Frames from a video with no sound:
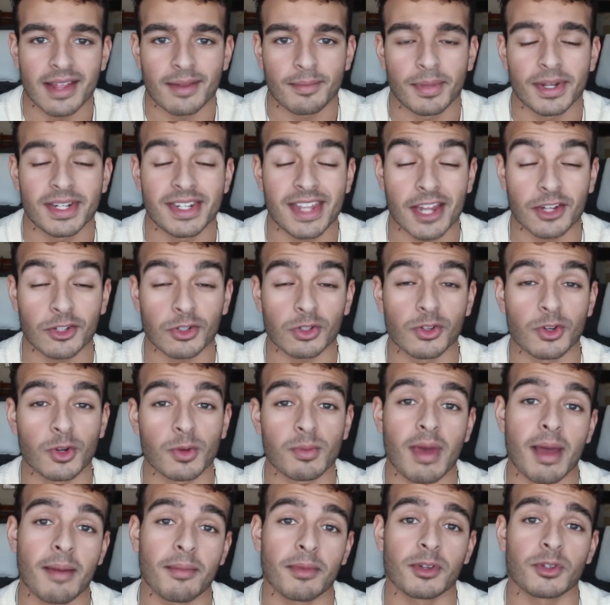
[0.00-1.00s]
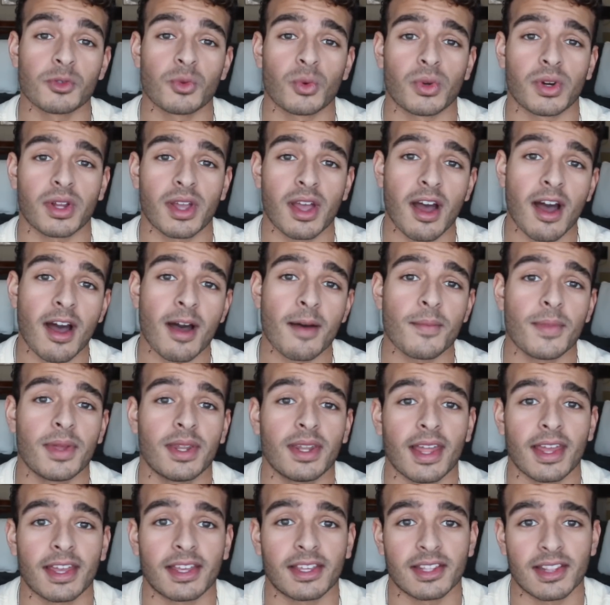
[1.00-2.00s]
potential new members will come
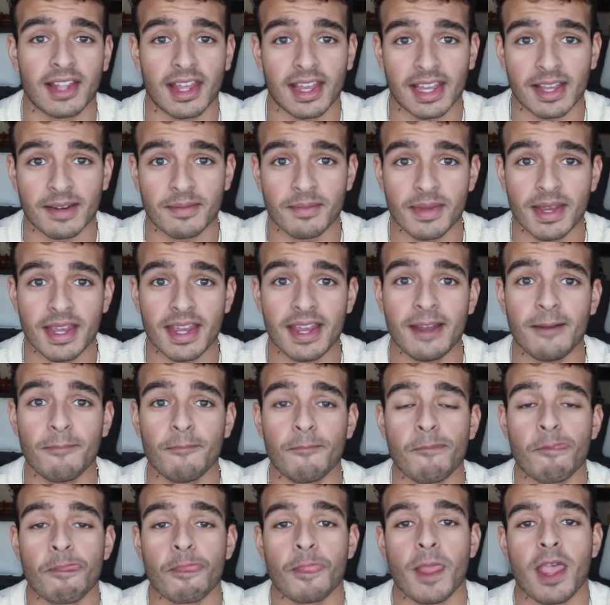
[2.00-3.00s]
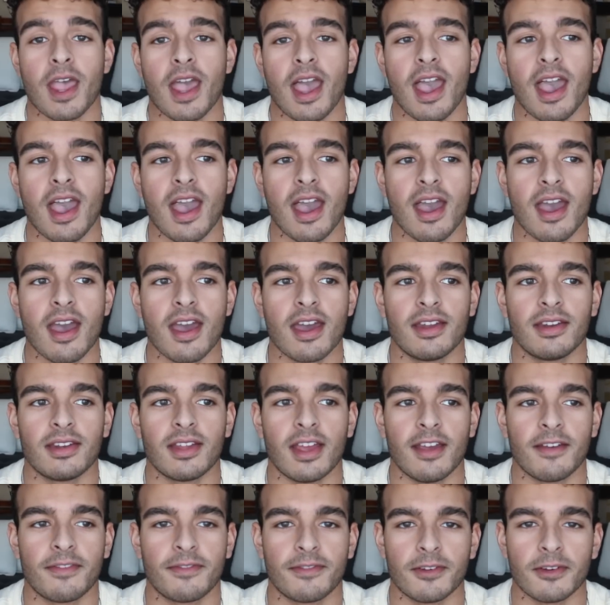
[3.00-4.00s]
and they can meet. And
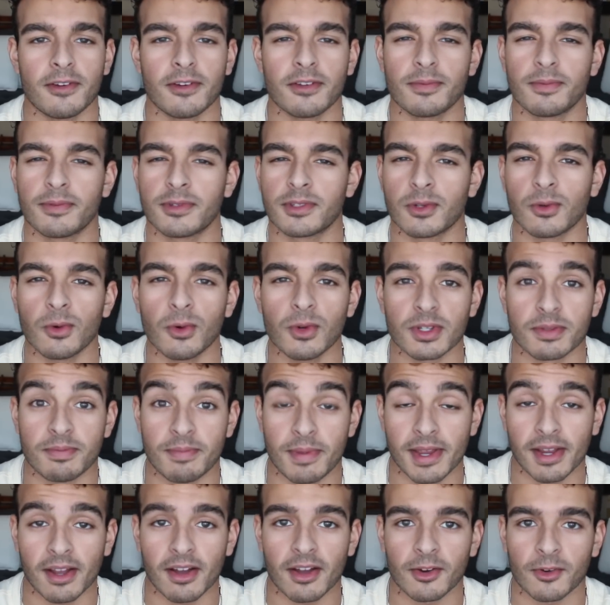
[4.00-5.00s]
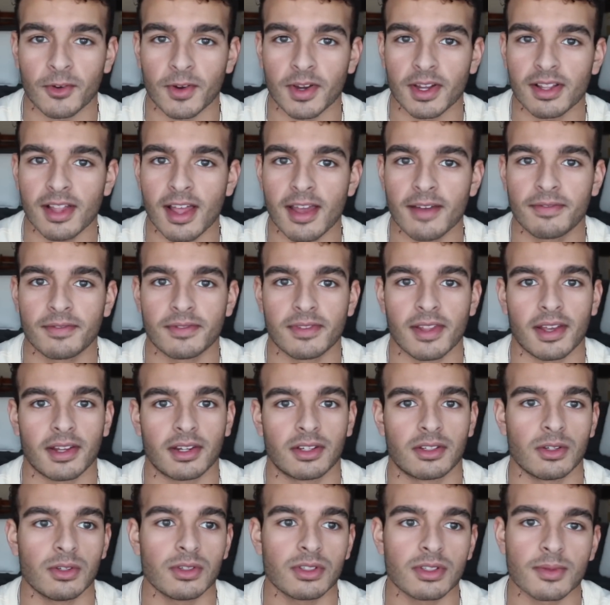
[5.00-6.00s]
if your school is big on Greek life,
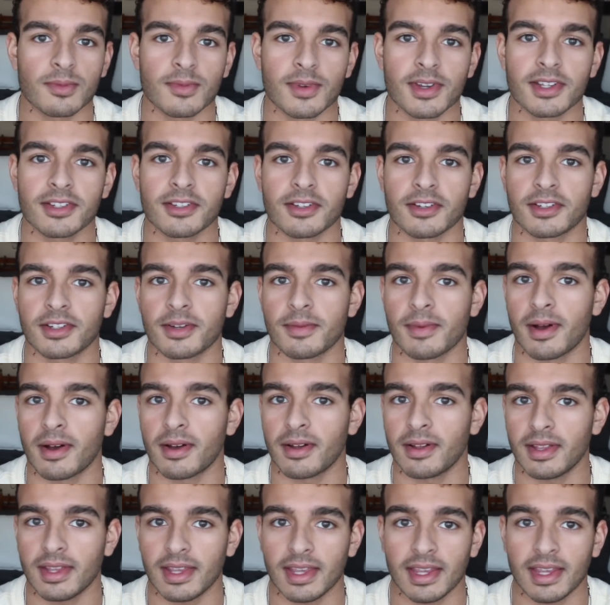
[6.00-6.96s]
do some research about